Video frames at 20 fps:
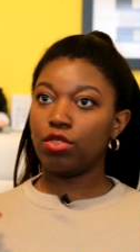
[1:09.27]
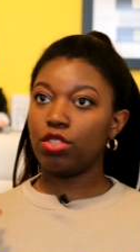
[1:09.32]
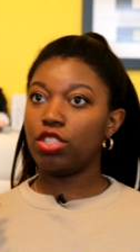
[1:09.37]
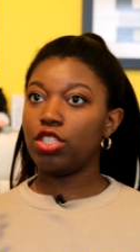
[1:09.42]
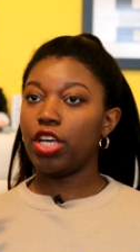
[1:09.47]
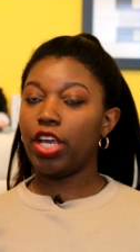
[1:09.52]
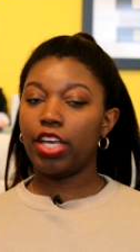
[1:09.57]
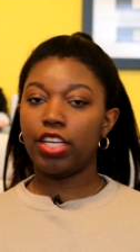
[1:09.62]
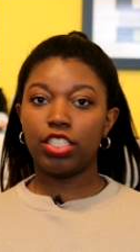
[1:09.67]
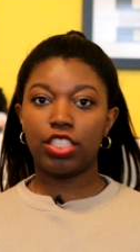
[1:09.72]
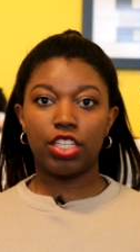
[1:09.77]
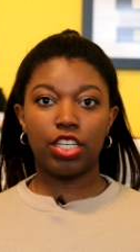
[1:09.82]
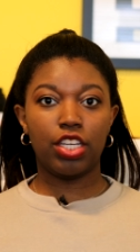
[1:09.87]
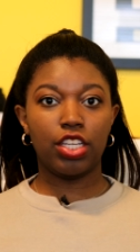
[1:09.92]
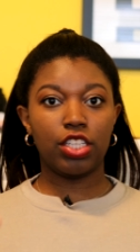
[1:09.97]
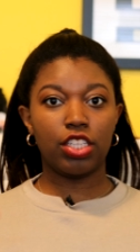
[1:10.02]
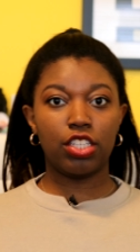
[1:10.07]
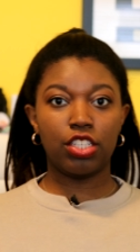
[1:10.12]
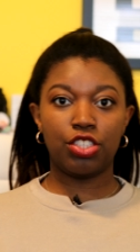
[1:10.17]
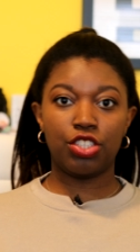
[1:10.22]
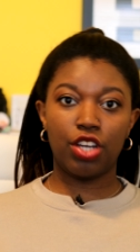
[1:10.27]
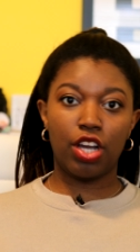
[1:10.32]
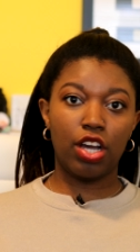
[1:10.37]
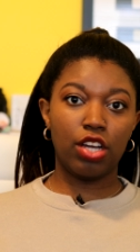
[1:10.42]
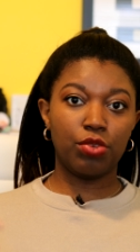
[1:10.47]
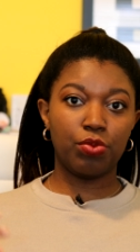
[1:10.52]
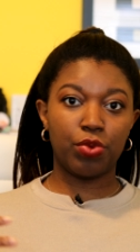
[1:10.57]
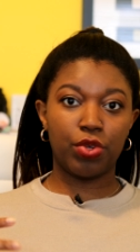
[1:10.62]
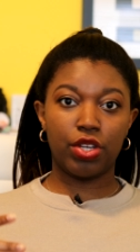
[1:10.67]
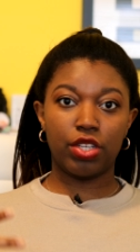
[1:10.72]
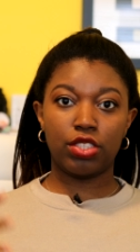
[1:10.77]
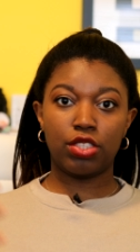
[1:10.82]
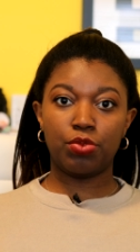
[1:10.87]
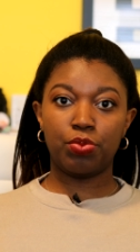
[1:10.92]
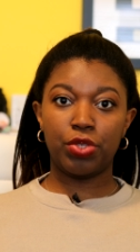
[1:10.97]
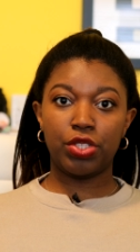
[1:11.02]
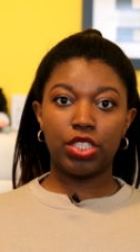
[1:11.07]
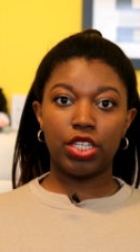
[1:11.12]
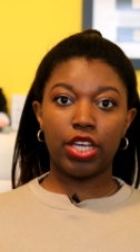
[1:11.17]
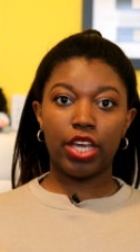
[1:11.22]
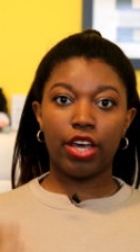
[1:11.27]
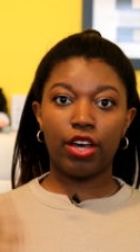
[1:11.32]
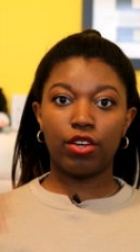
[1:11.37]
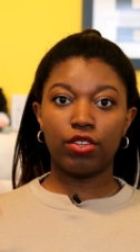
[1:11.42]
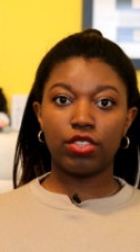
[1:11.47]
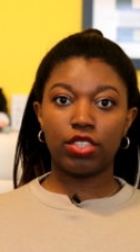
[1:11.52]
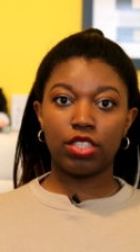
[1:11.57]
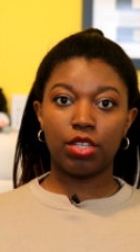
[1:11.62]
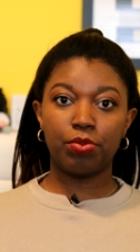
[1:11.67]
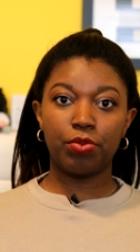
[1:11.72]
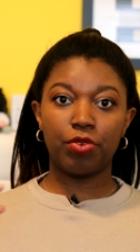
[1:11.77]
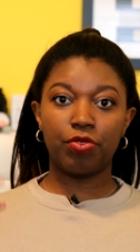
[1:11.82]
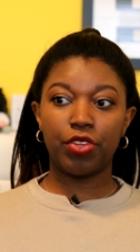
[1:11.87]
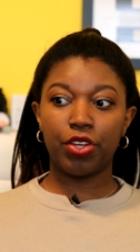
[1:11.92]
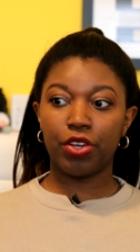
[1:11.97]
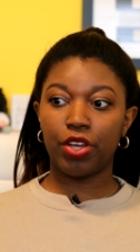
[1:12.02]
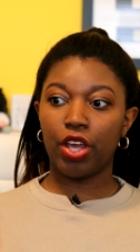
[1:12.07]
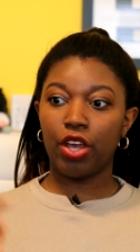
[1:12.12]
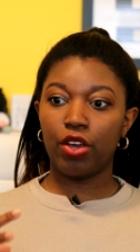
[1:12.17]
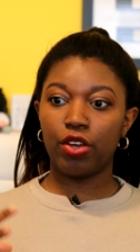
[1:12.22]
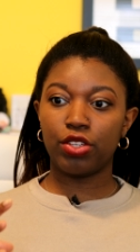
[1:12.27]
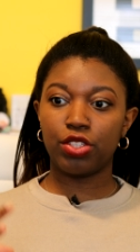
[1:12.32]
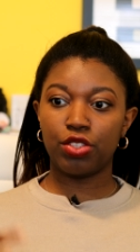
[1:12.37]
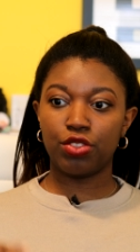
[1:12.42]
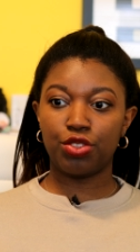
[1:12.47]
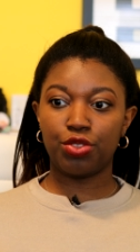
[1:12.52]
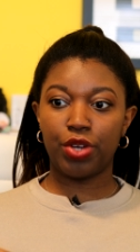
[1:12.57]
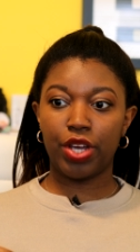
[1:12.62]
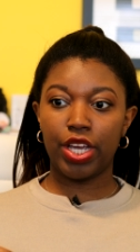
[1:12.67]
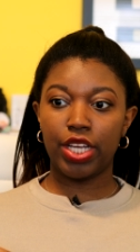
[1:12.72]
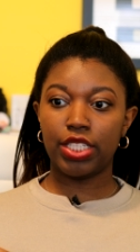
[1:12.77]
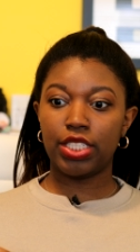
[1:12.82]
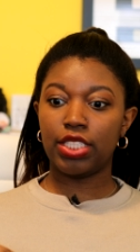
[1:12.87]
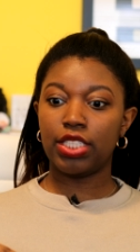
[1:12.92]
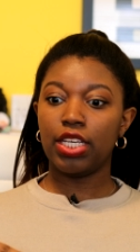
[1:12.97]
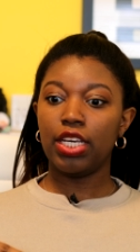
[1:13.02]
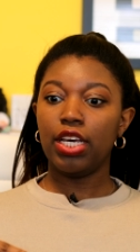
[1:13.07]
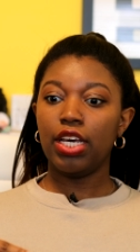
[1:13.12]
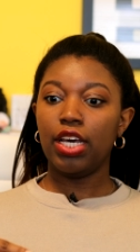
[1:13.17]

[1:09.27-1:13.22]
changing the genre, switching out some of their character traits,